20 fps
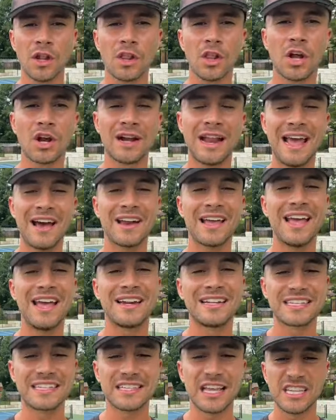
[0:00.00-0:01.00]
want to learn how to
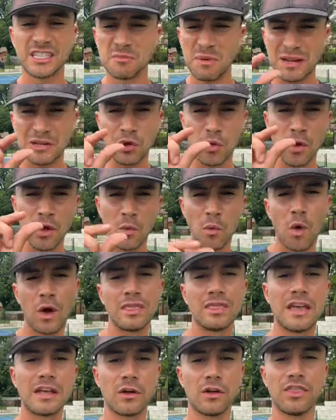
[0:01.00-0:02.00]
hit a slice by doing
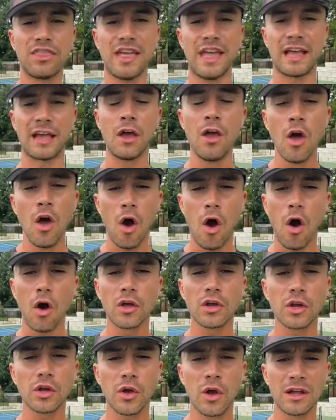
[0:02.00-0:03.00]
one little thing?
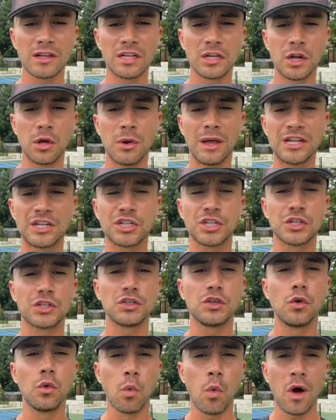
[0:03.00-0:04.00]
All you're going to do is
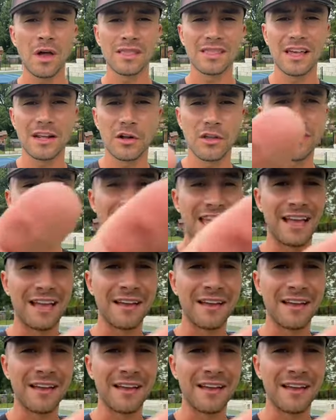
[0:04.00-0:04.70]
just do one little